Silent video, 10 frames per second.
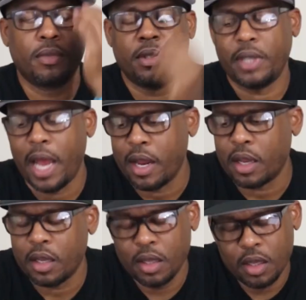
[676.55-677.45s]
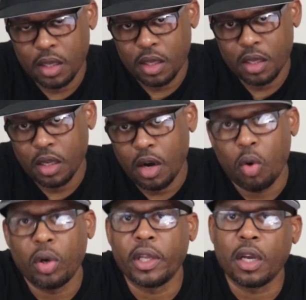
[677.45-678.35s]
tag
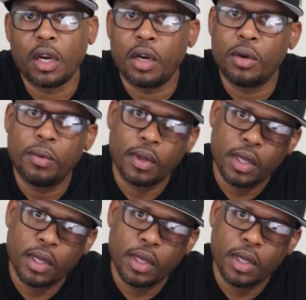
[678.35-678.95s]
Hotaling & Co.